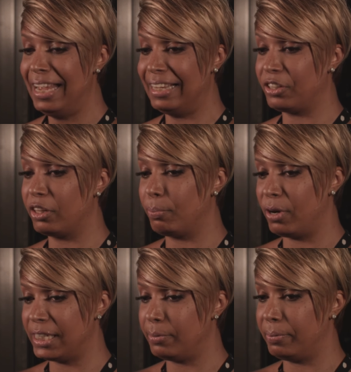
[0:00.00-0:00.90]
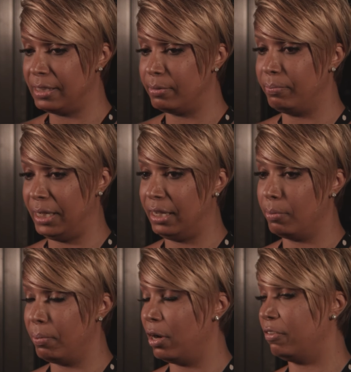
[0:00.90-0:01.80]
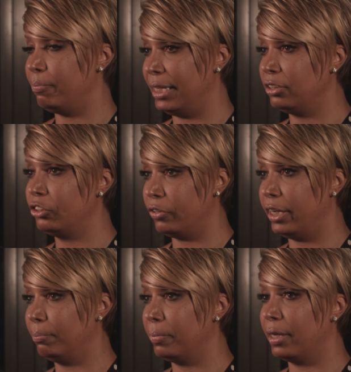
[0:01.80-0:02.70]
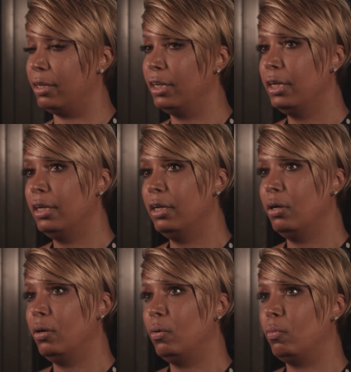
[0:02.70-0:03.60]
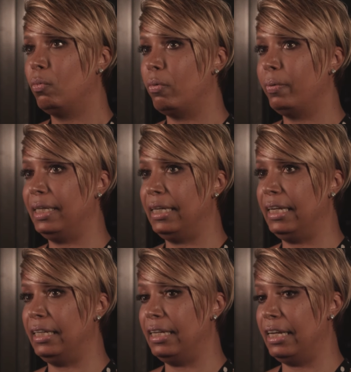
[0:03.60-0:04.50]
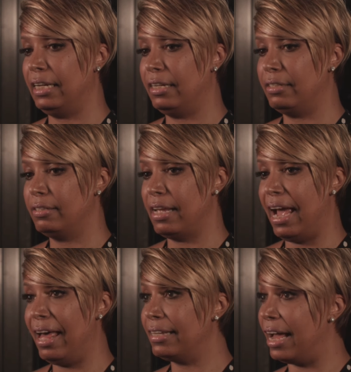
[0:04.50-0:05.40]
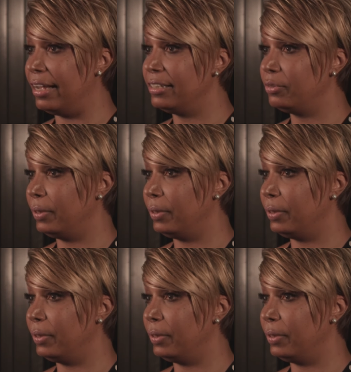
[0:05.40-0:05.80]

it's on the precipice of being a part of mainstream, but what we need is allies.